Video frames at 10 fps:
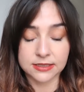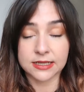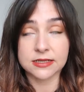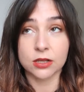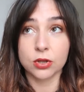It
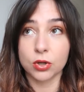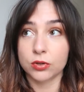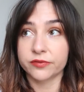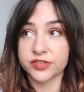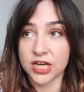gets a lot
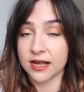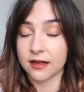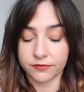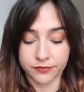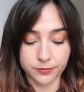of
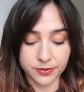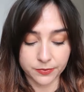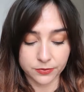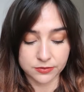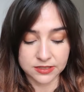chat from
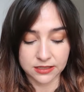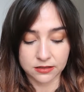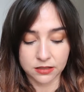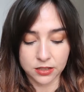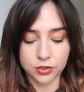people
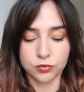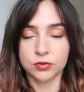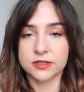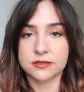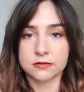saying, you know,
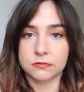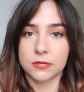it's